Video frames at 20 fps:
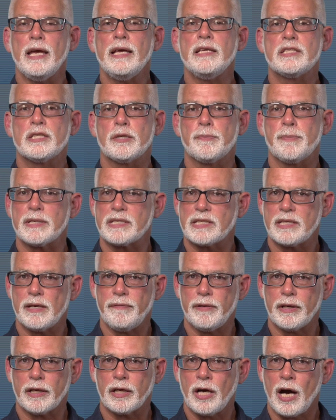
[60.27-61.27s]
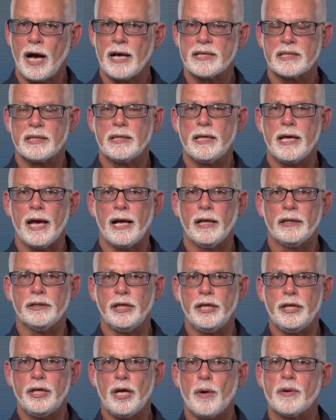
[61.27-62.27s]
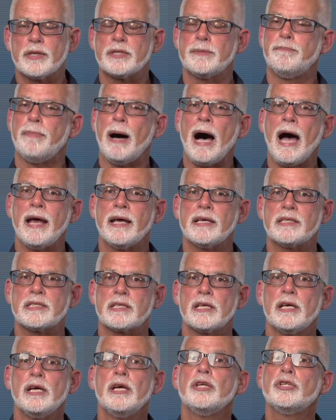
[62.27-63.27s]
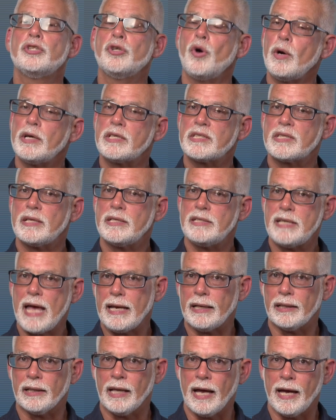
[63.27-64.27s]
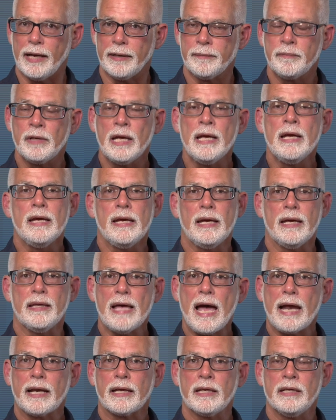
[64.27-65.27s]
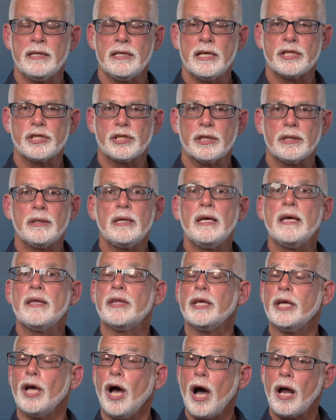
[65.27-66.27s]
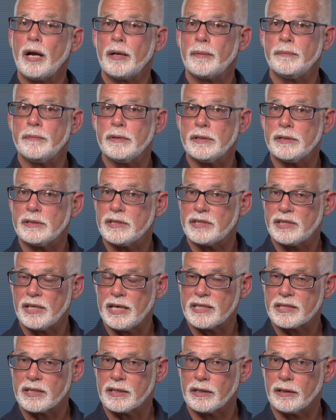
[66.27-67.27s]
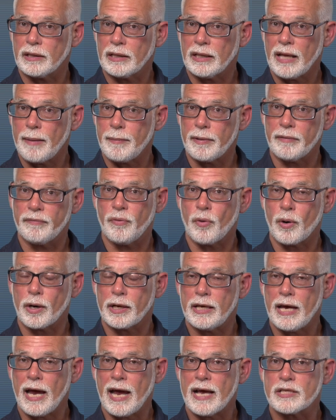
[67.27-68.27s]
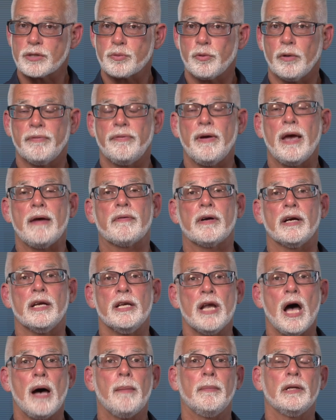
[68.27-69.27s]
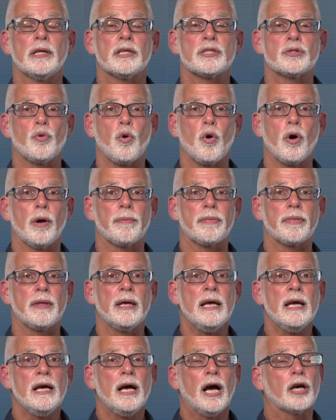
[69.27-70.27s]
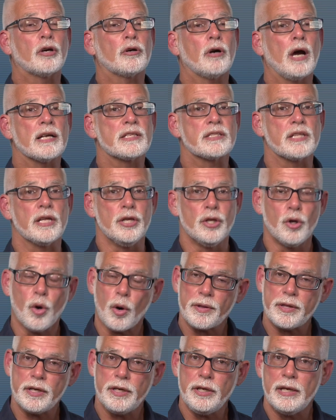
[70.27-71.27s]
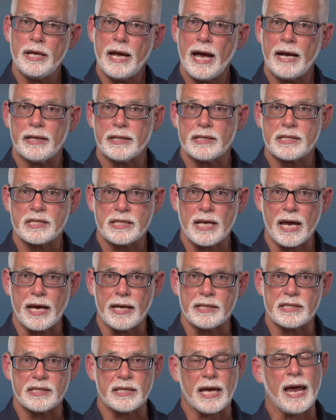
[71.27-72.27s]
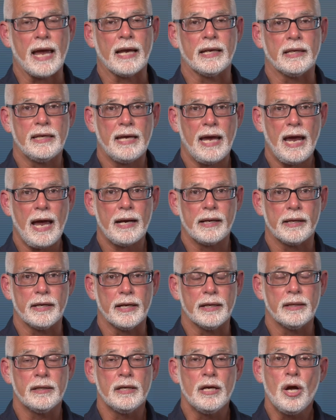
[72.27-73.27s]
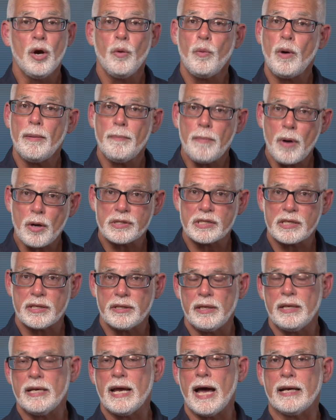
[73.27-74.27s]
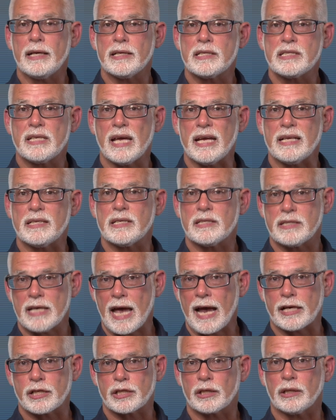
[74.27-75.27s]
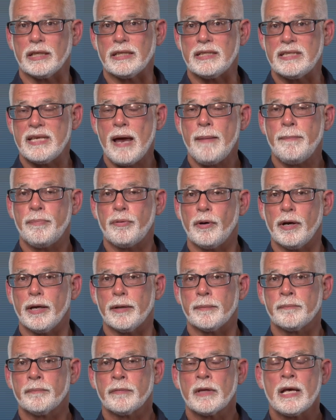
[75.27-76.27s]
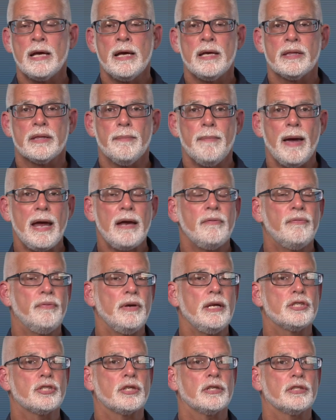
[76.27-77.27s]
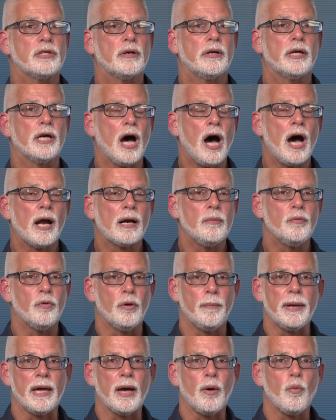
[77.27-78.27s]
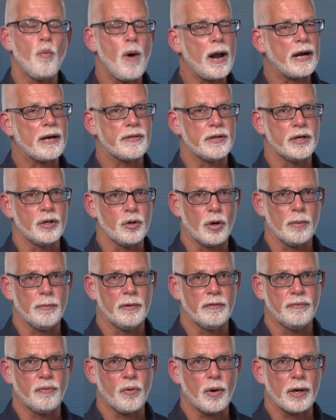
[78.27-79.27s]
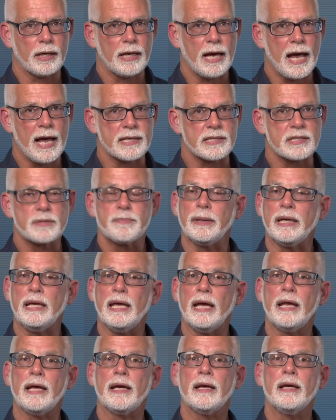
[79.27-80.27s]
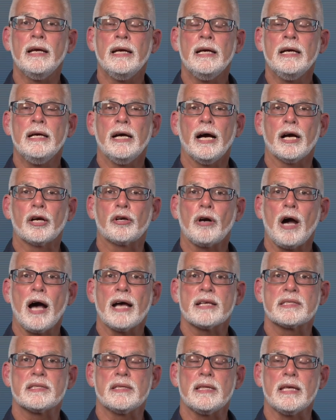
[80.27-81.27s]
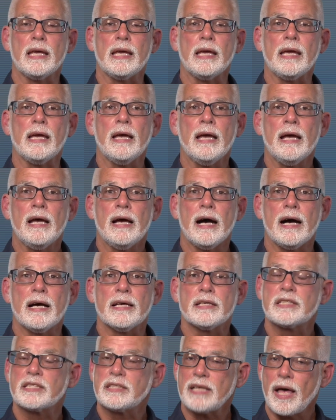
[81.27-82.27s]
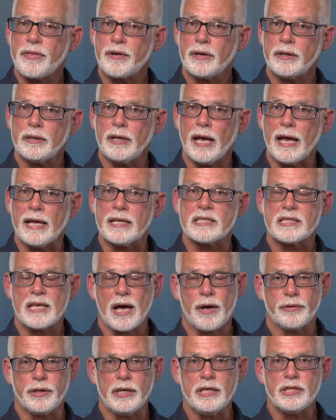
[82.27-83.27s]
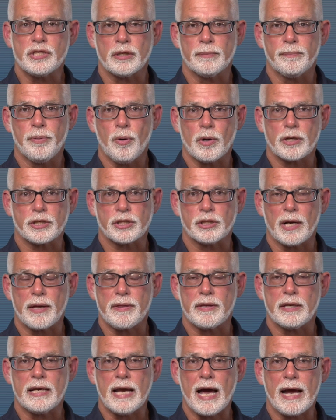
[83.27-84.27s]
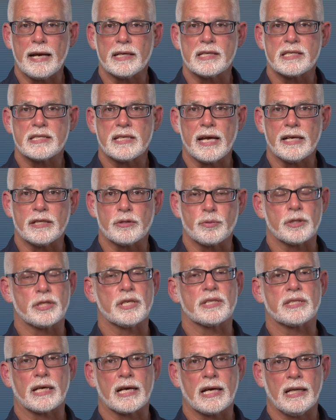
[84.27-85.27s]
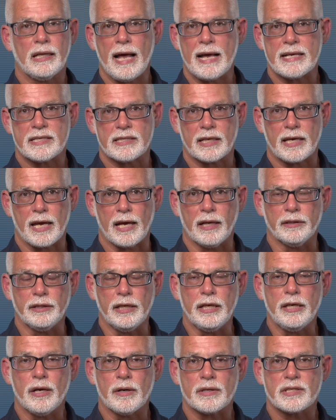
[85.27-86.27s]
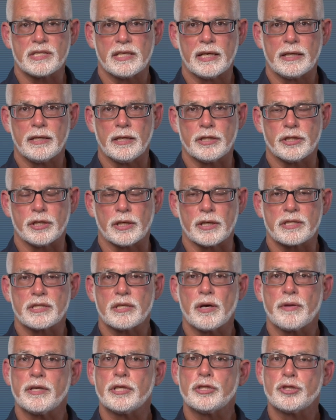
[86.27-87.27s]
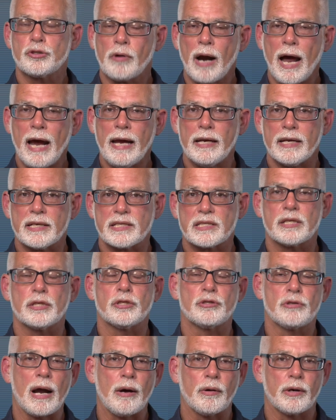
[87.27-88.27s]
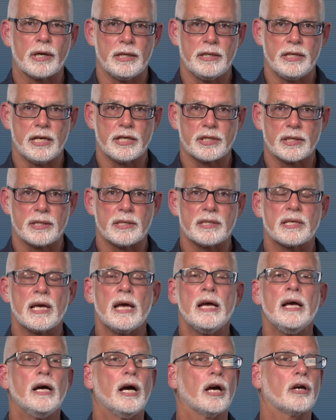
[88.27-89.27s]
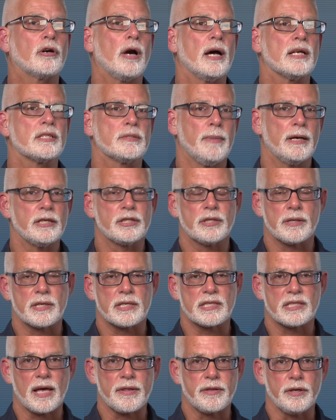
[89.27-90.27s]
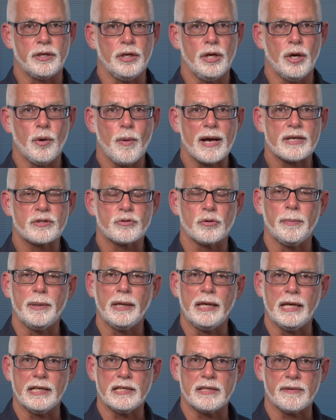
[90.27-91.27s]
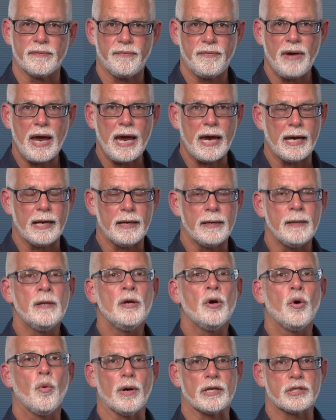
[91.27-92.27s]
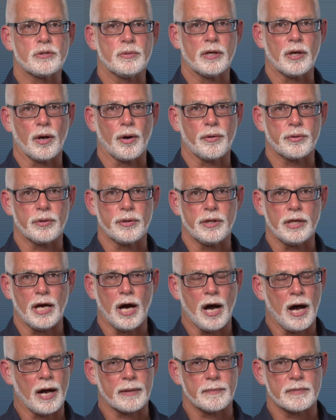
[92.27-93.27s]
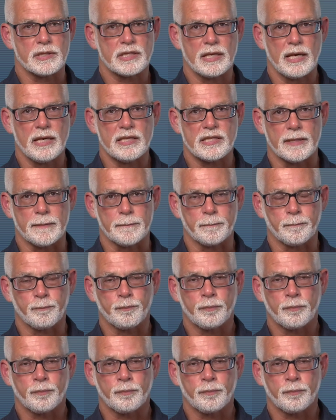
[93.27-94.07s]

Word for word: East Pacific causing the El Nino is biased towards the dateline. In that condition, the autumn season climate forecast will favor anomalous warmth across the northern United States and Canada, while most of the United States is actually temperate. The main feature during autumn will be a wetter than normal forecast beginning across the uh, southern and southeastern portion of the United States, which is a classic El Nino signature. So the dryness, the drought conditions across much of the southern U.S. will begin to fade once we go through the autumn season.